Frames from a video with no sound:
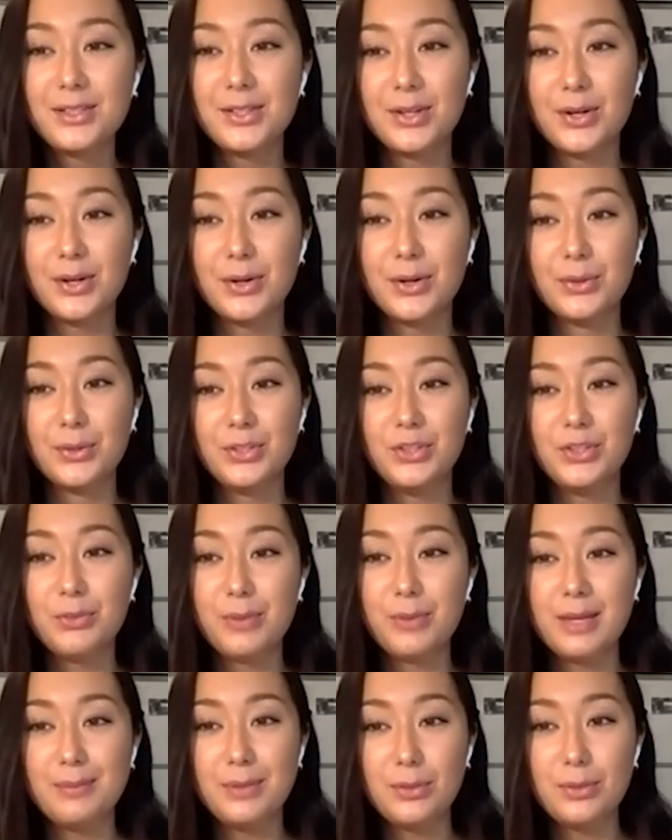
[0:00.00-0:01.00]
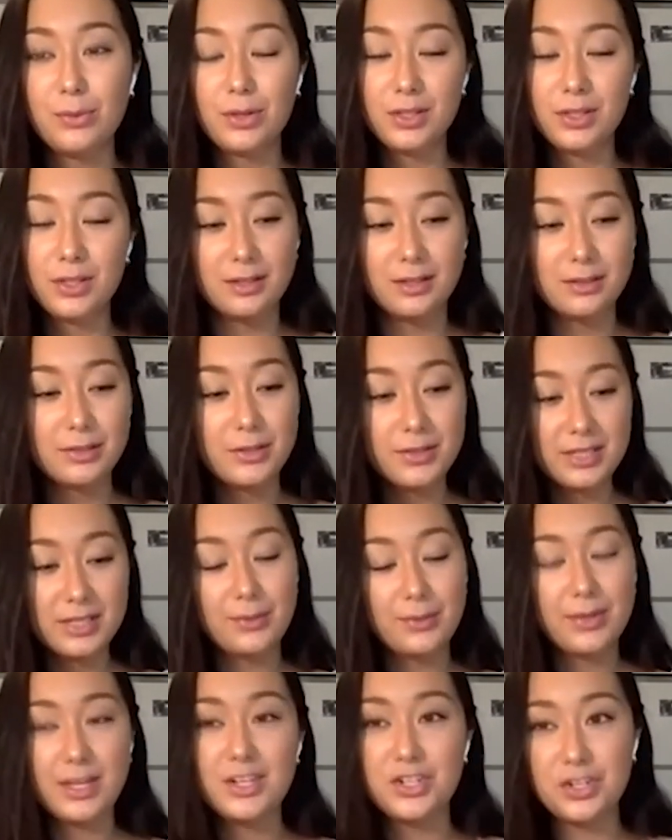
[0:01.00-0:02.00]
So you might be working
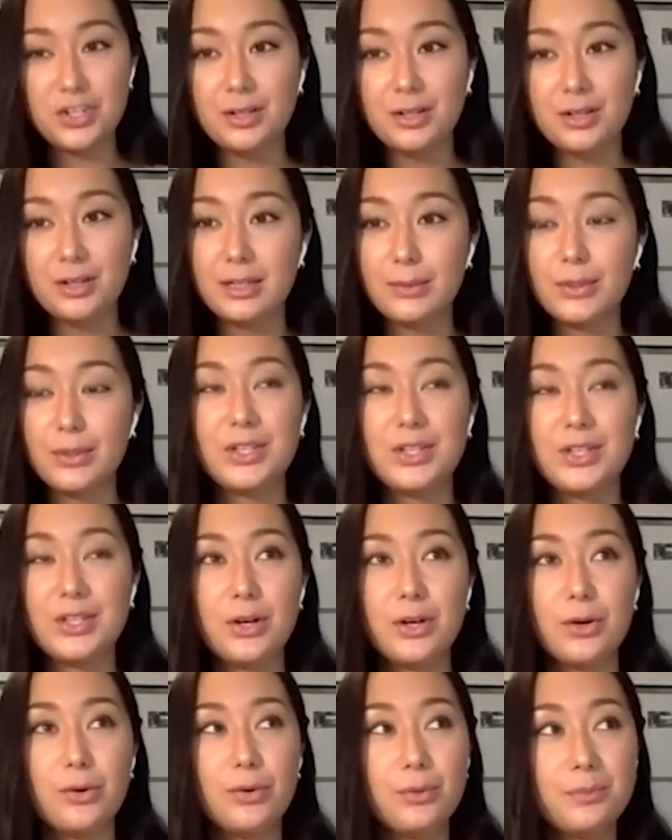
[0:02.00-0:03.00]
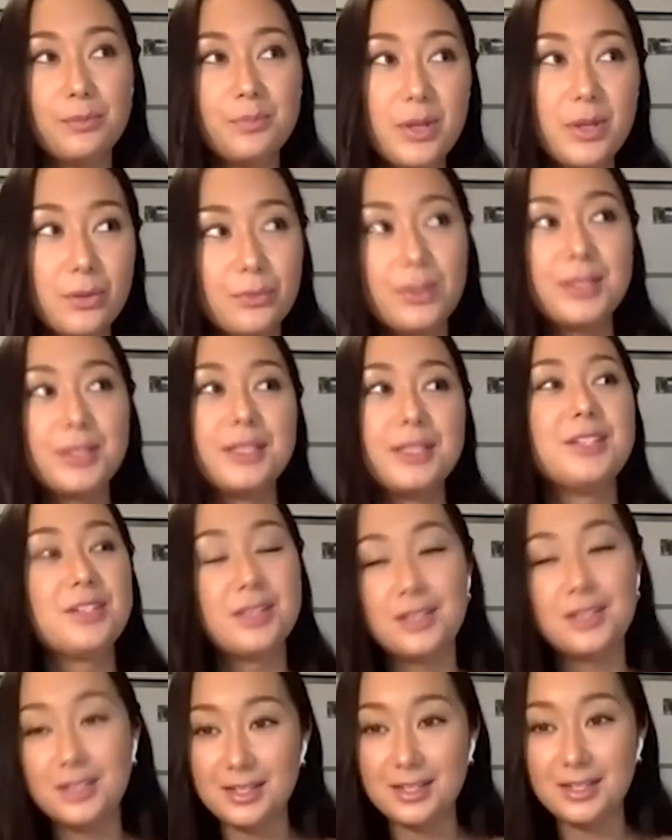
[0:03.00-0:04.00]
closely with engineering, where you can go really
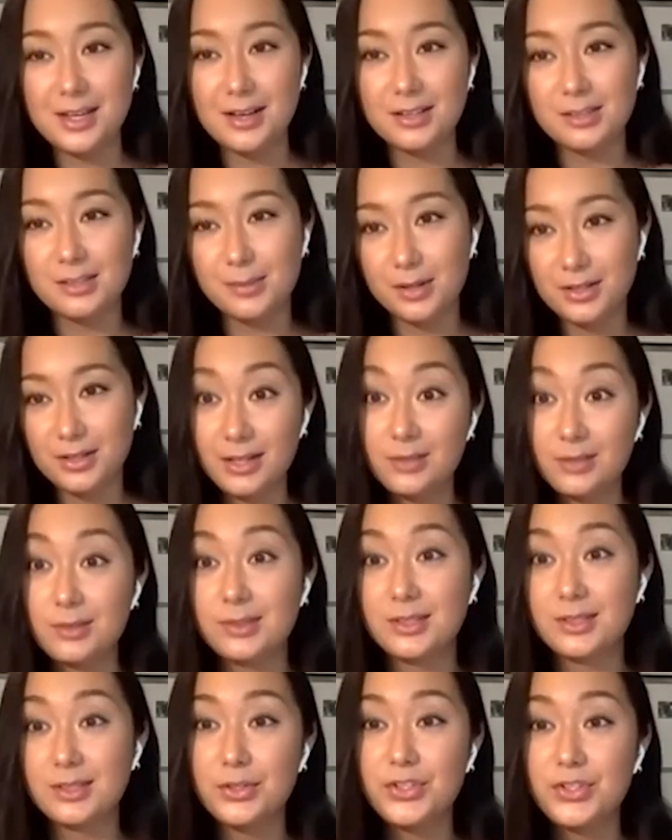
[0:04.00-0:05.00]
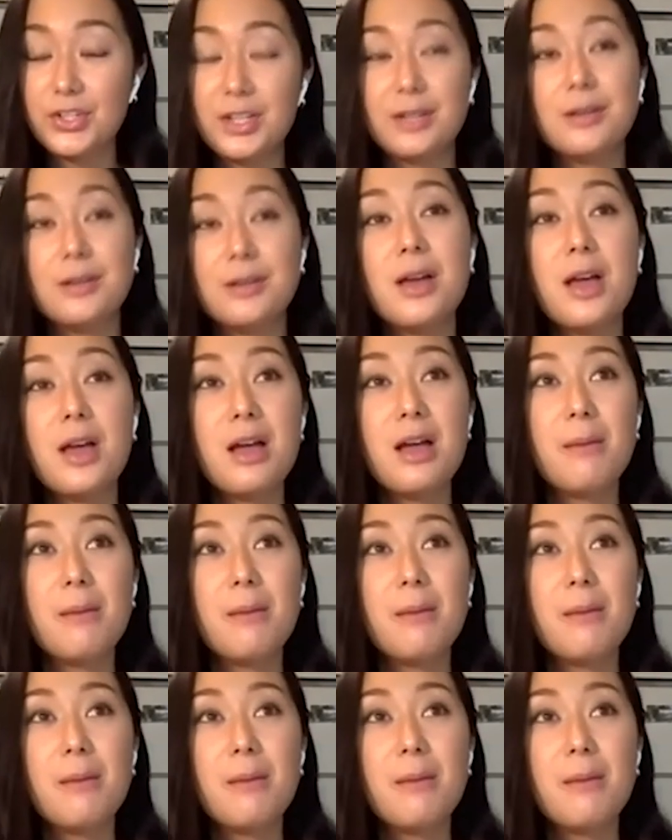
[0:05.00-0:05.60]
into the details about a technical solution.